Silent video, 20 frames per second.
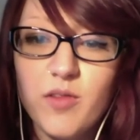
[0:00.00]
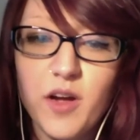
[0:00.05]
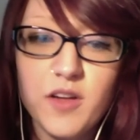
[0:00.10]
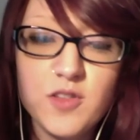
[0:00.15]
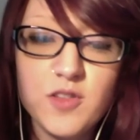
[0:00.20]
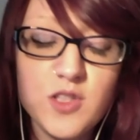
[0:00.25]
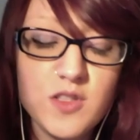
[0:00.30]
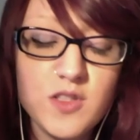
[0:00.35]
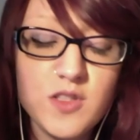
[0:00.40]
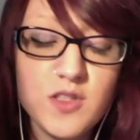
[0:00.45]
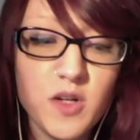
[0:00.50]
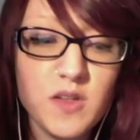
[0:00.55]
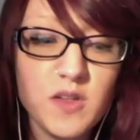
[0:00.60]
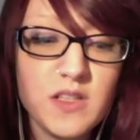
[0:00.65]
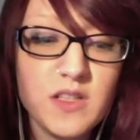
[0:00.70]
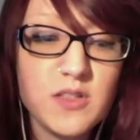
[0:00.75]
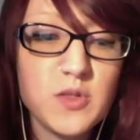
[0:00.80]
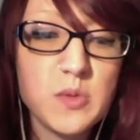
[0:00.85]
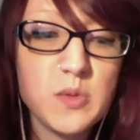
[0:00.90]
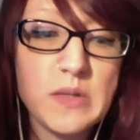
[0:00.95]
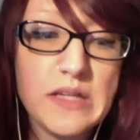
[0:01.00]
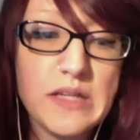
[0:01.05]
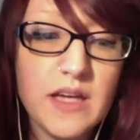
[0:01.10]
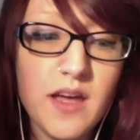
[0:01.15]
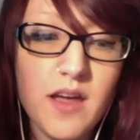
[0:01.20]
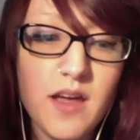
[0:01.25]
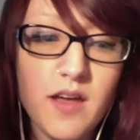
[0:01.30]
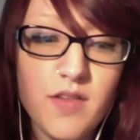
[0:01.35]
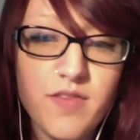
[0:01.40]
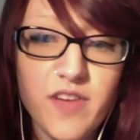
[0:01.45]
She's currently doing
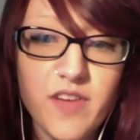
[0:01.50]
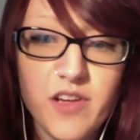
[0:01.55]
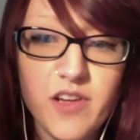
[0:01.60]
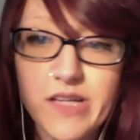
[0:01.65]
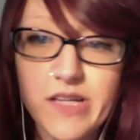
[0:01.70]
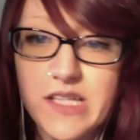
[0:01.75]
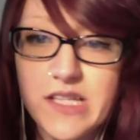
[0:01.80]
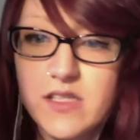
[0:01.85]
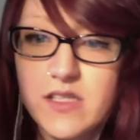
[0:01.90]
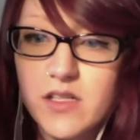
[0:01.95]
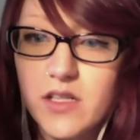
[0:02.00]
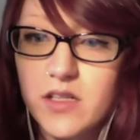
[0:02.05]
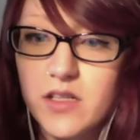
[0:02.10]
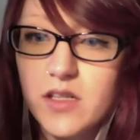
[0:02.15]
a fundraiser,